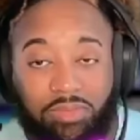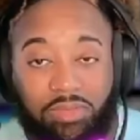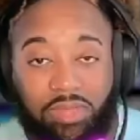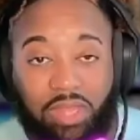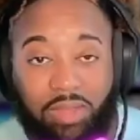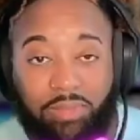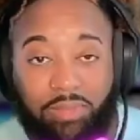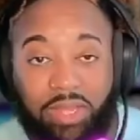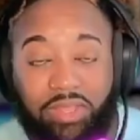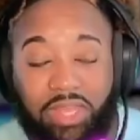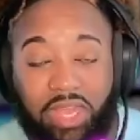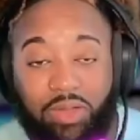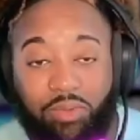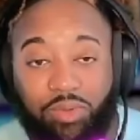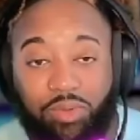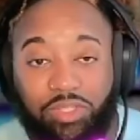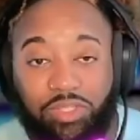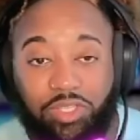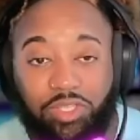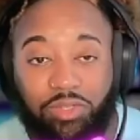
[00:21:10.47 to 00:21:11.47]
I made that
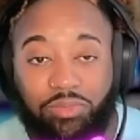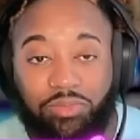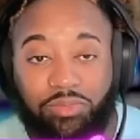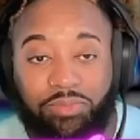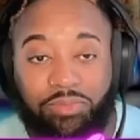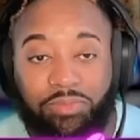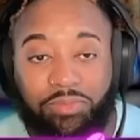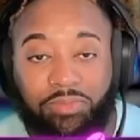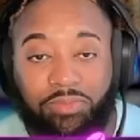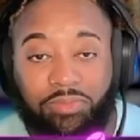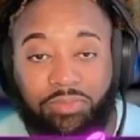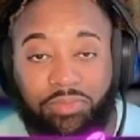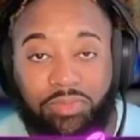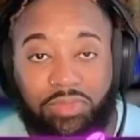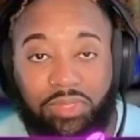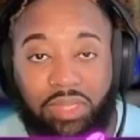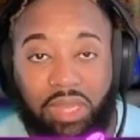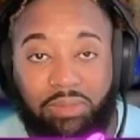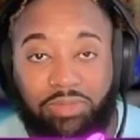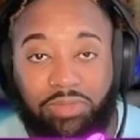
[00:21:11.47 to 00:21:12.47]
one too.
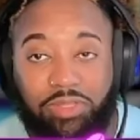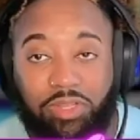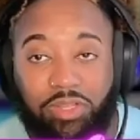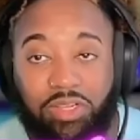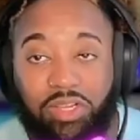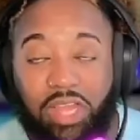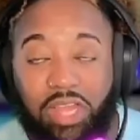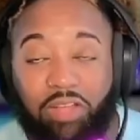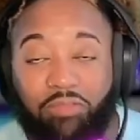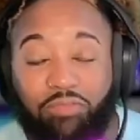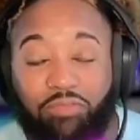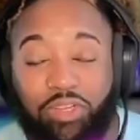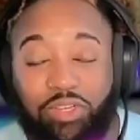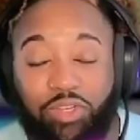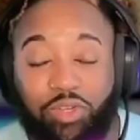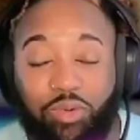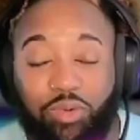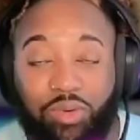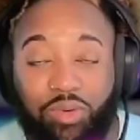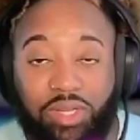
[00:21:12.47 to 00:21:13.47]
I'm slowly like
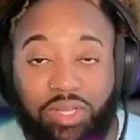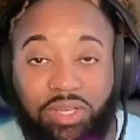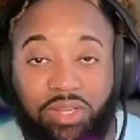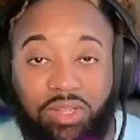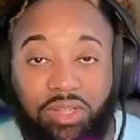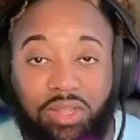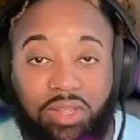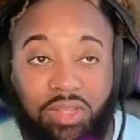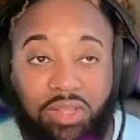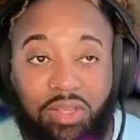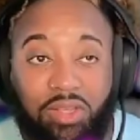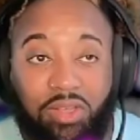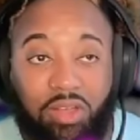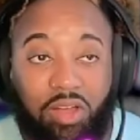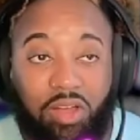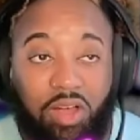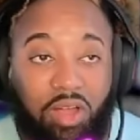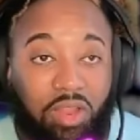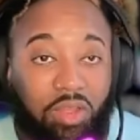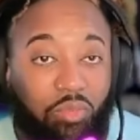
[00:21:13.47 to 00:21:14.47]
redoing
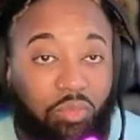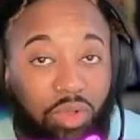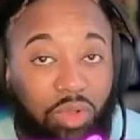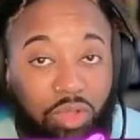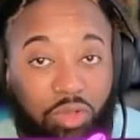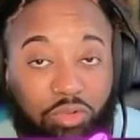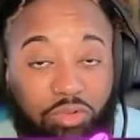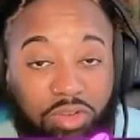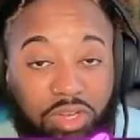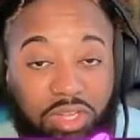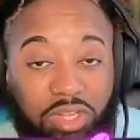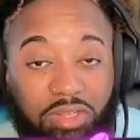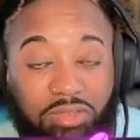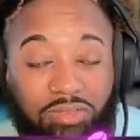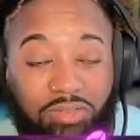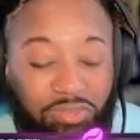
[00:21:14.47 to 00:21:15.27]
all of Willow Creek.